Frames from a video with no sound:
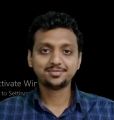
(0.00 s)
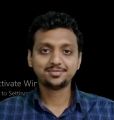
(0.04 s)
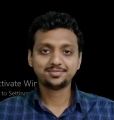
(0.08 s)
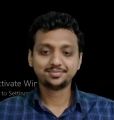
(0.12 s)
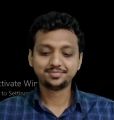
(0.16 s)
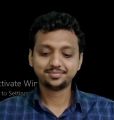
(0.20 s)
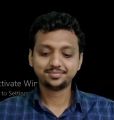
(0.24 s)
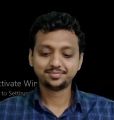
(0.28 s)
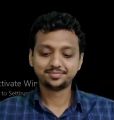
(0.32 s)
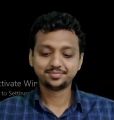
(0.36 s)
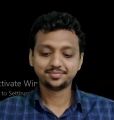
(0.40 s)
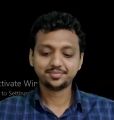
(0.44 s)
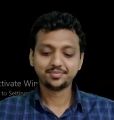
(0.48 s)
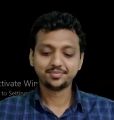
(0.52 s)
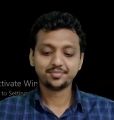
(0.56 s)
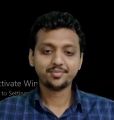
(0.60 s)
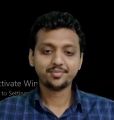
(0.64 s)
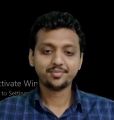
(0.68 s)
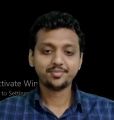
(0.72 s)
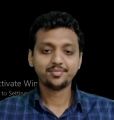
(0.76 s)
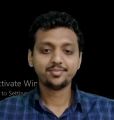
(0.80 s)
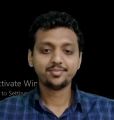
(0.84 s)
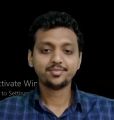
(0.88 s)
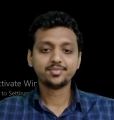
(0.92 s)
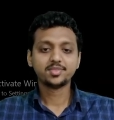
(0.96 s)

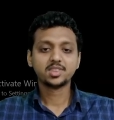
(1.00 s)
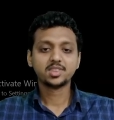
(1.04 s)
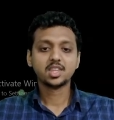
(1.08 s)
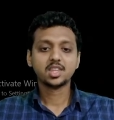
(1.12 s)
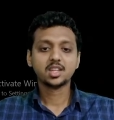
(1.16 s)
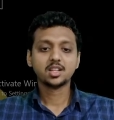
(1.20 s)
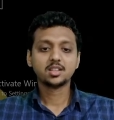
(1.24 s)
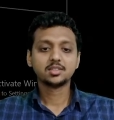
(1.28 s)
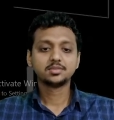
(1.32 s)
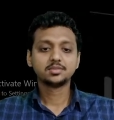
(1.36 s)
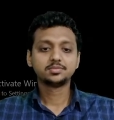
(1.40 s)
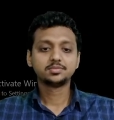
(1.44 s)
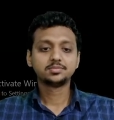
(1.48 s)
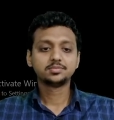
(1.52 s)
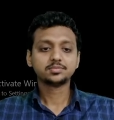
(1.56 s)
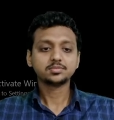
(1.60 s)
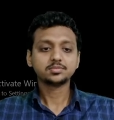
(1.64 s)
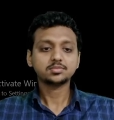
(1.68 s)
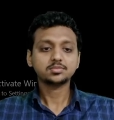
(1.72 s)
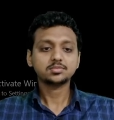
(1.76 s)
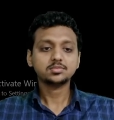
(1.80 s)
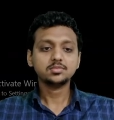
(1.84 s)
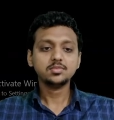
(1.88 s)
(no one is talking)